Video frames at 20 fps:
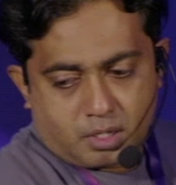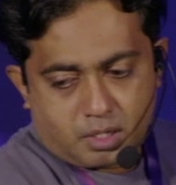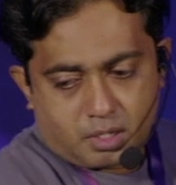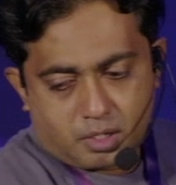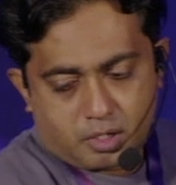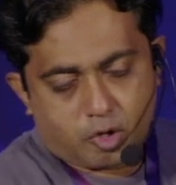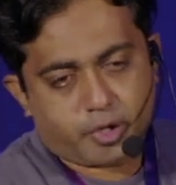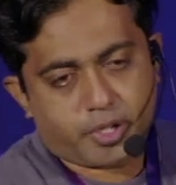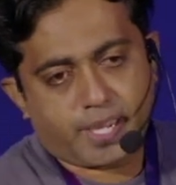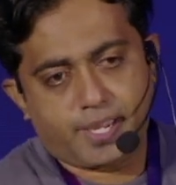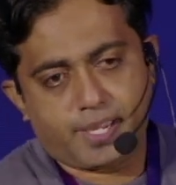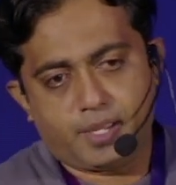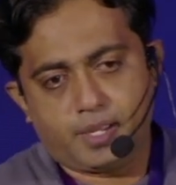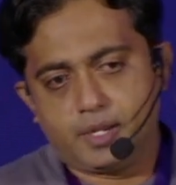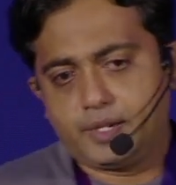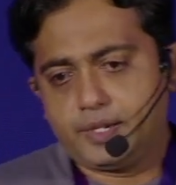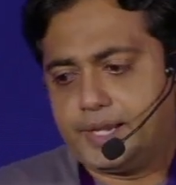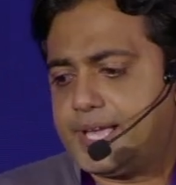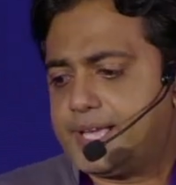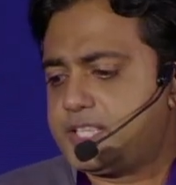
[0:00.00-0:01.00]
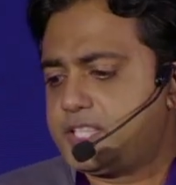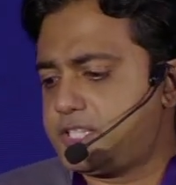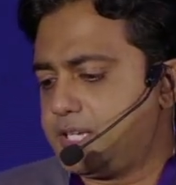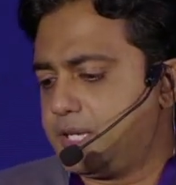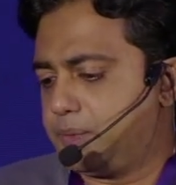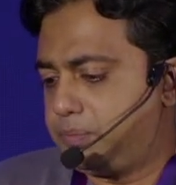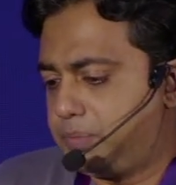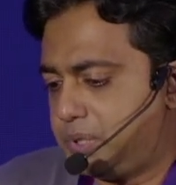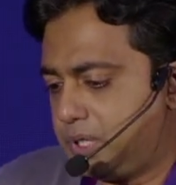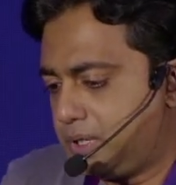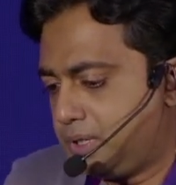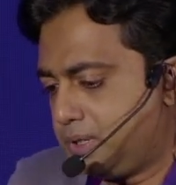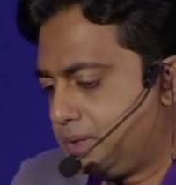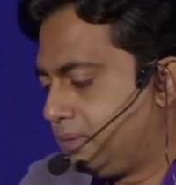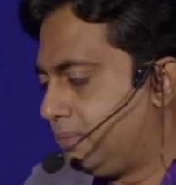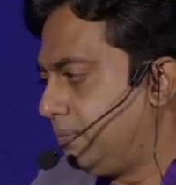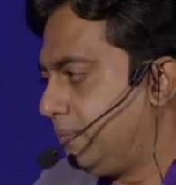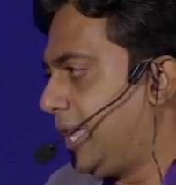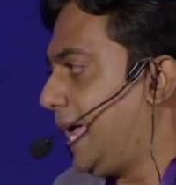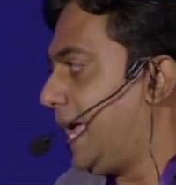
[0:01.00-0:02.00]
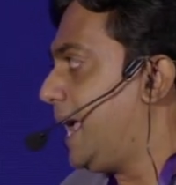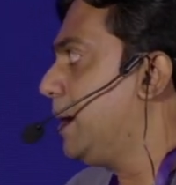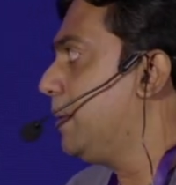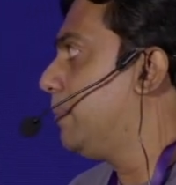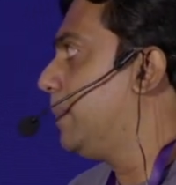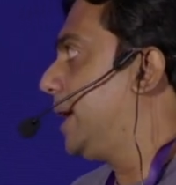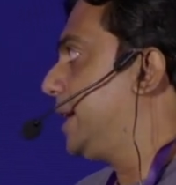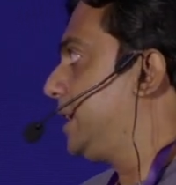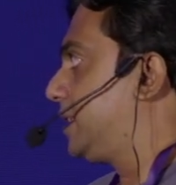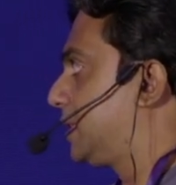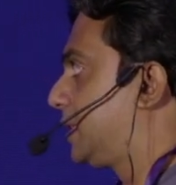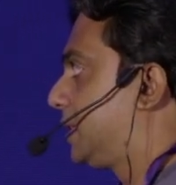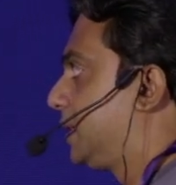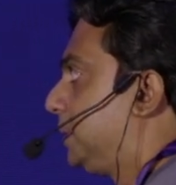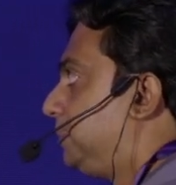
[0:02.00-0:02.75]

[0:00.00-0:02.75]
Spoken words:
Okay, next step, AMIs.